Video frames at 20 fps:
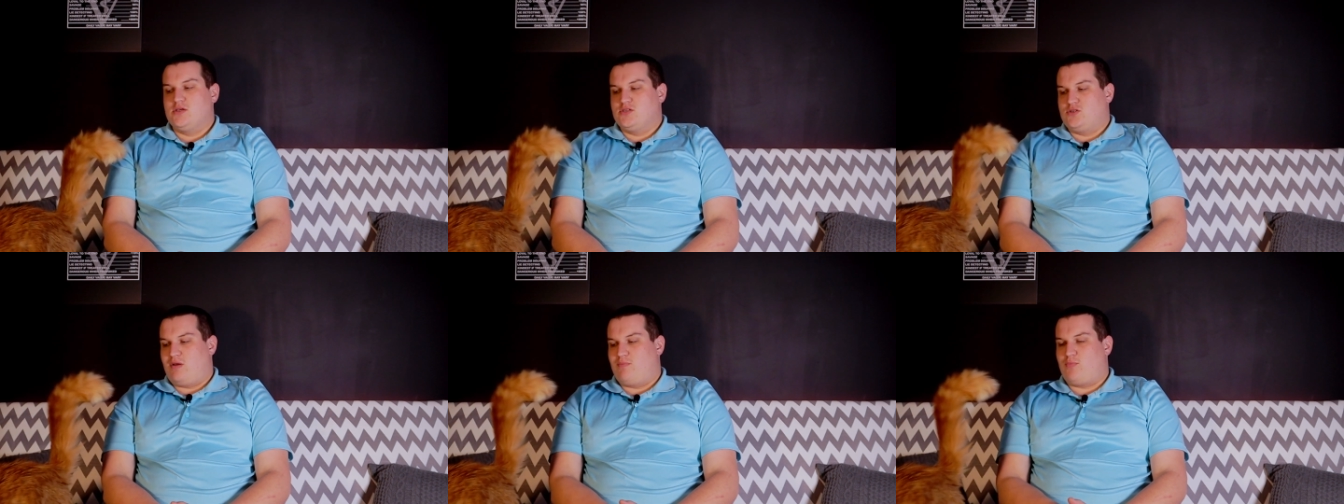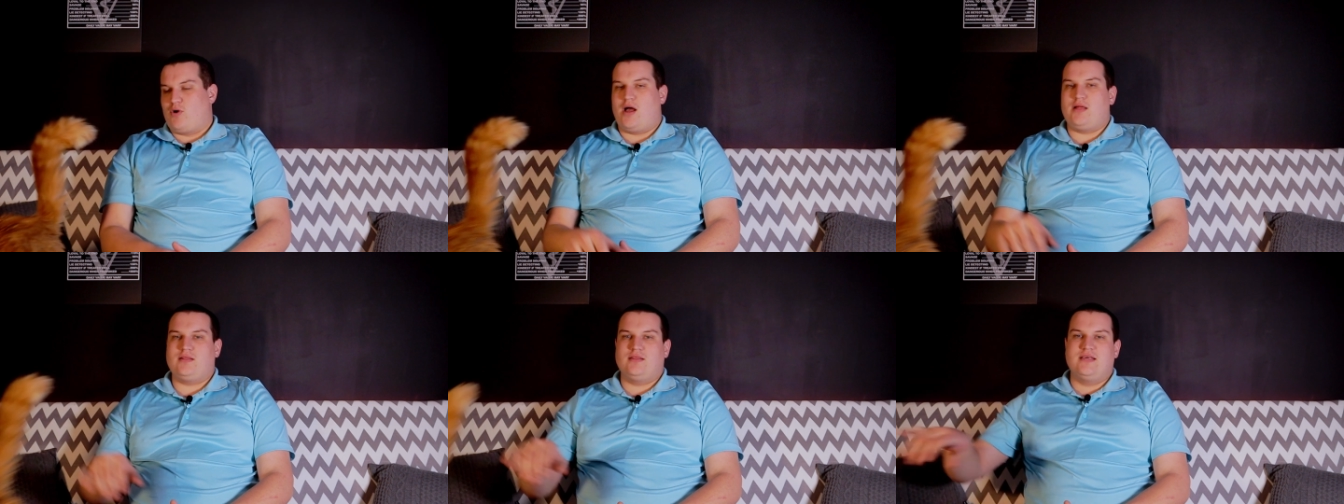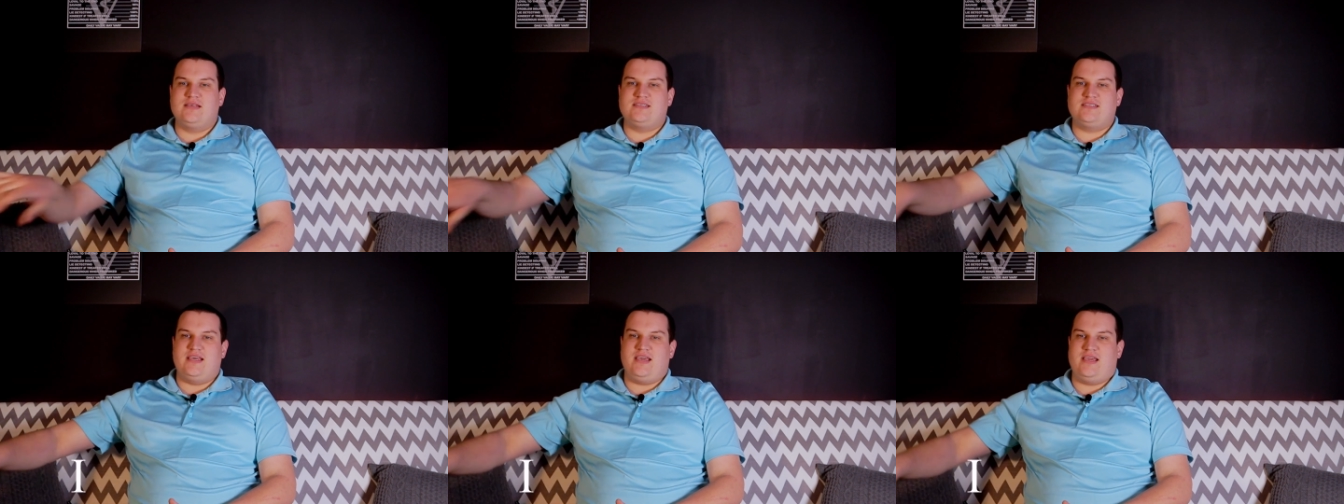So I brought
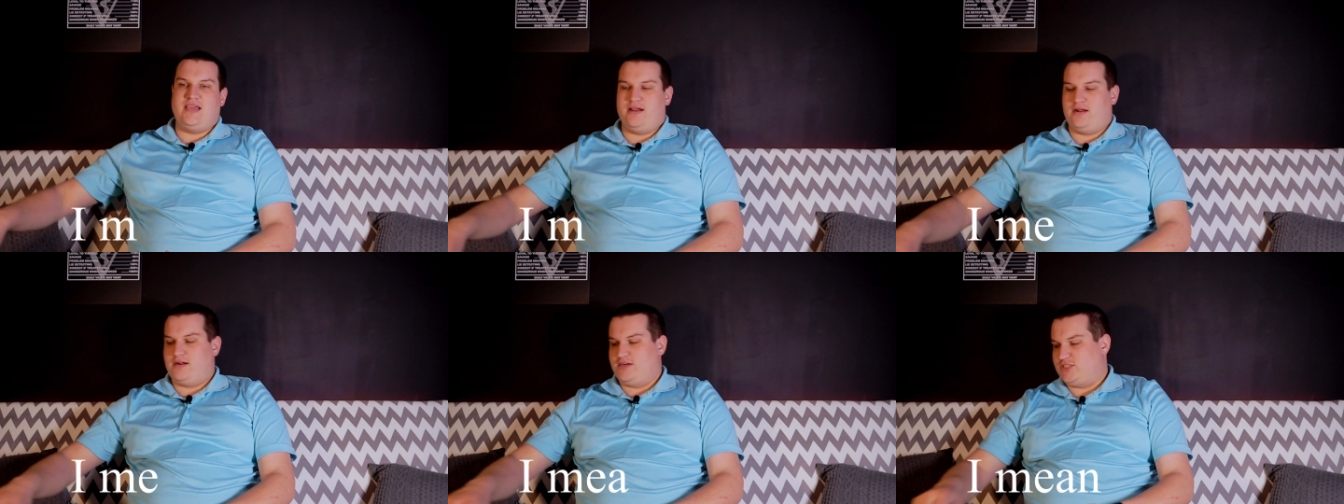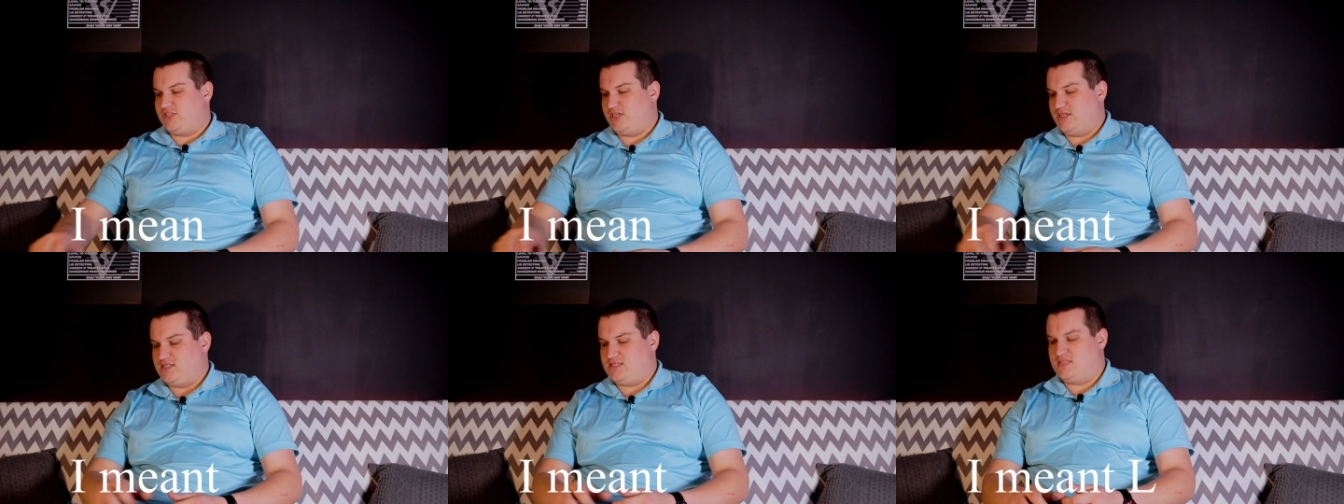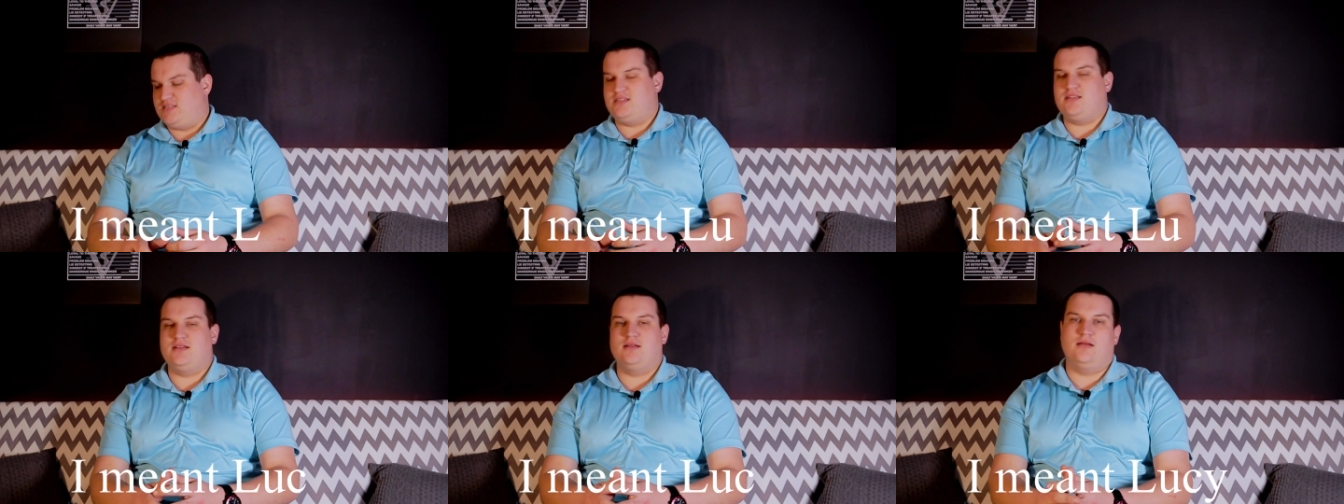Lizzie here.
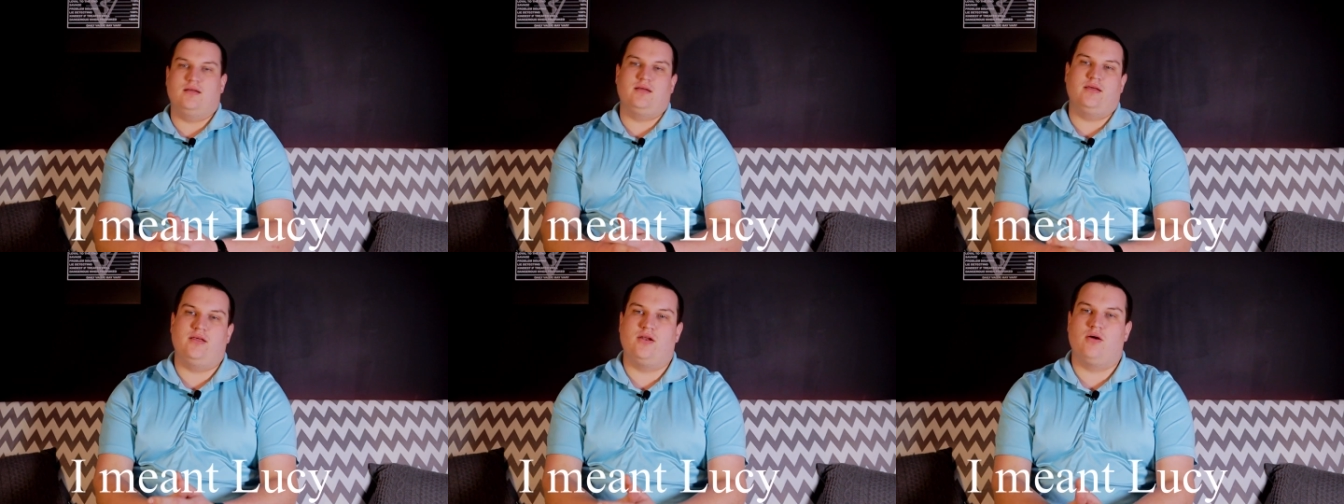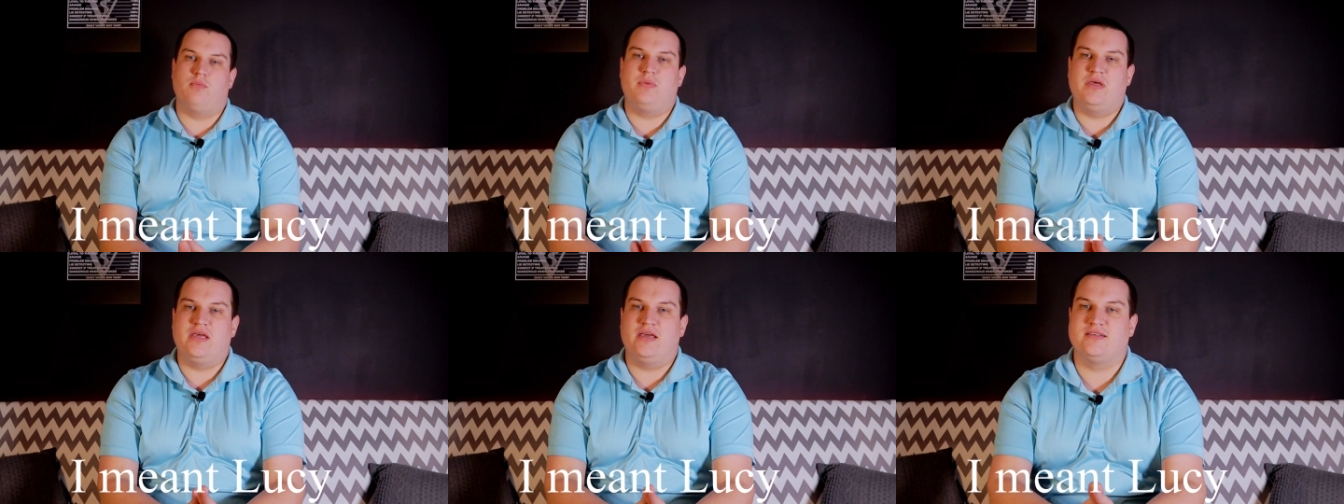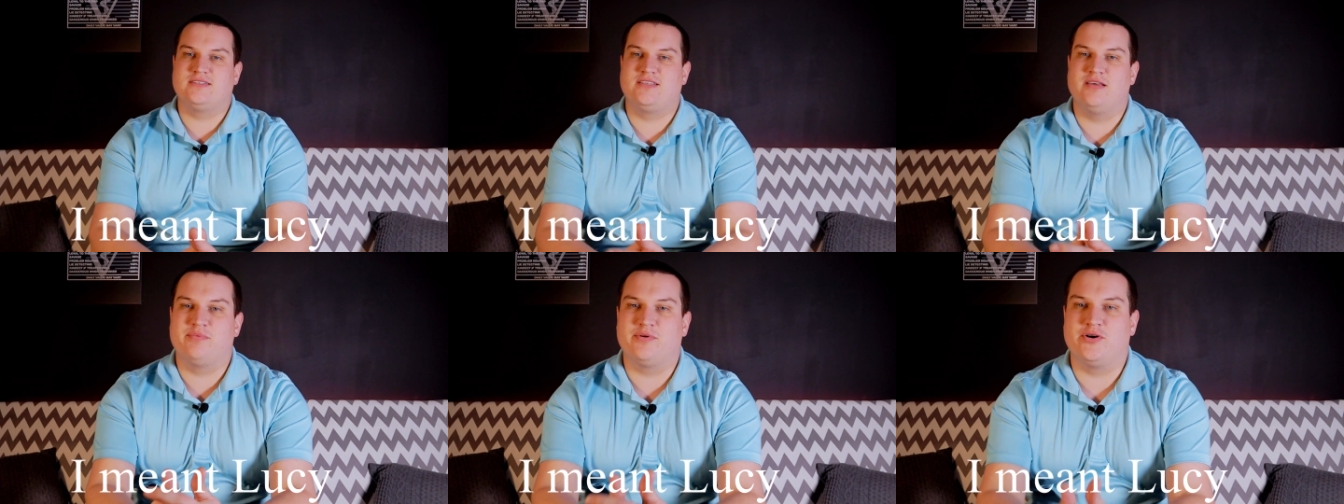She's, you know,
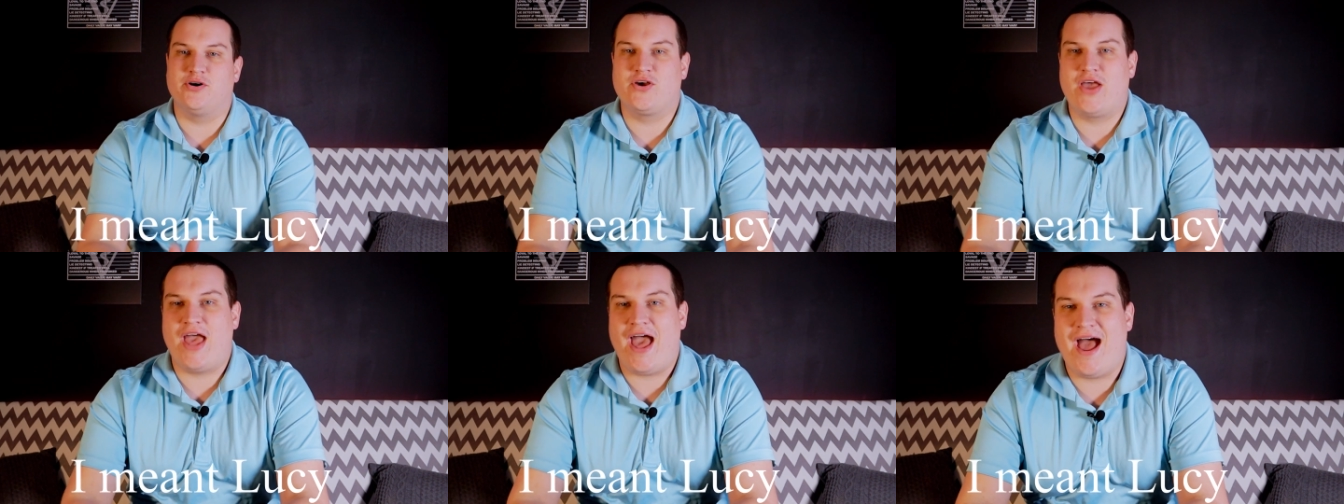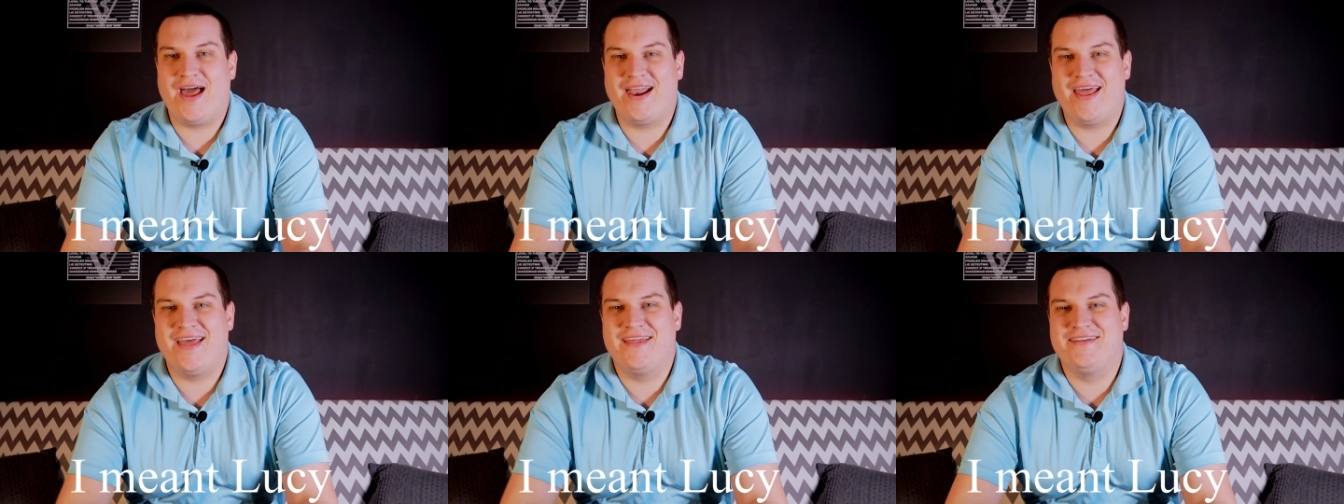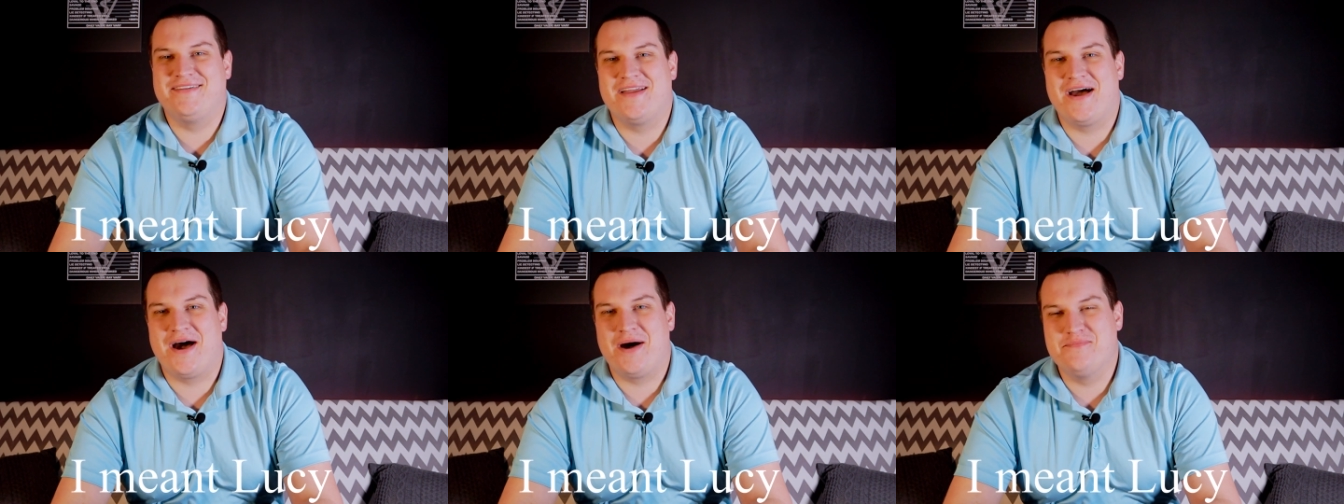being a typical cat
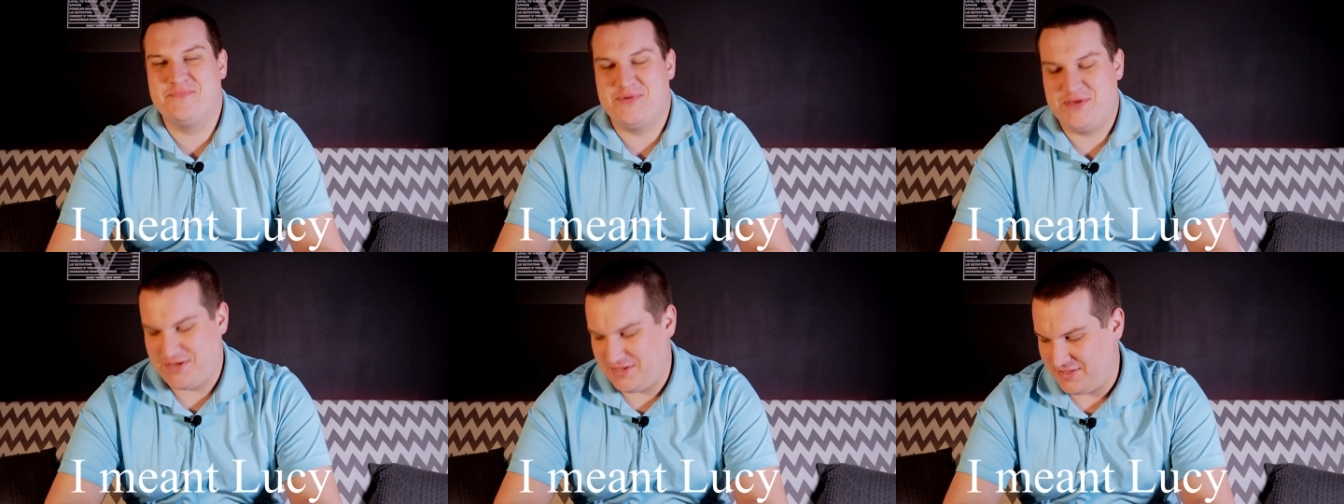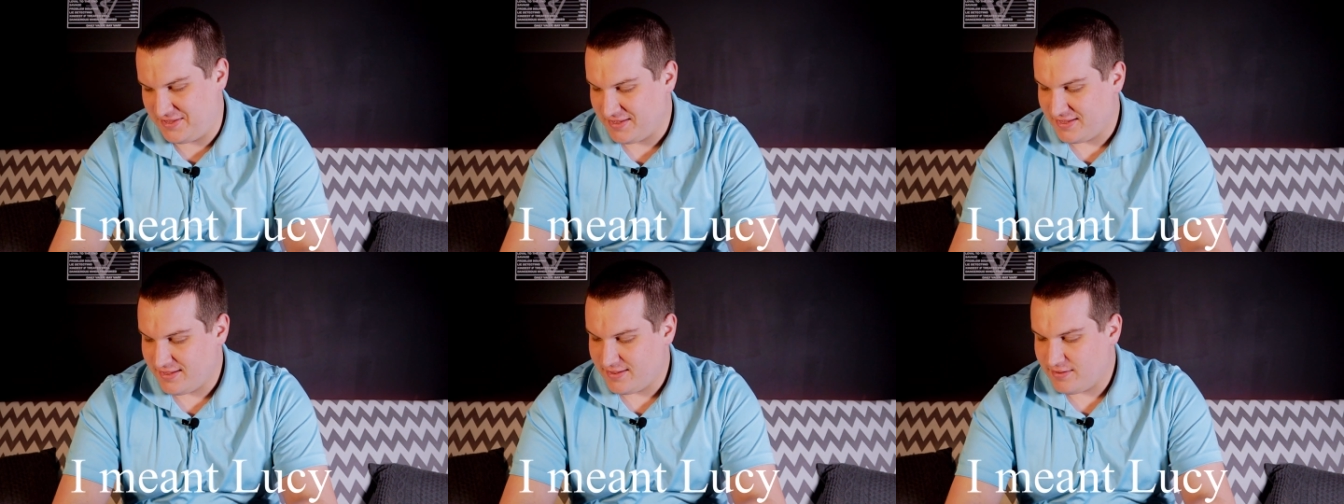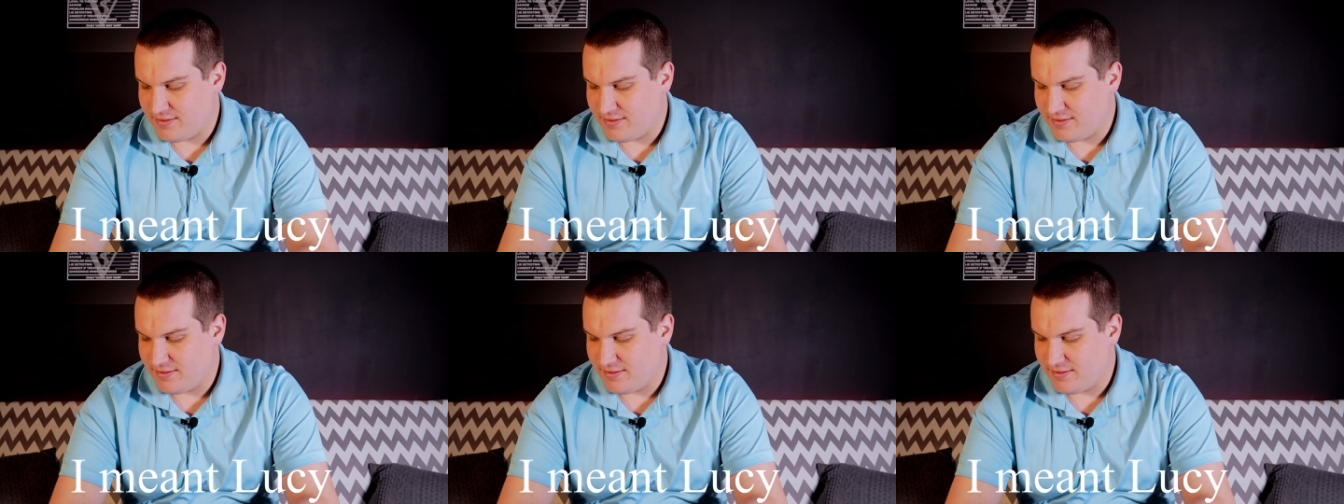and not being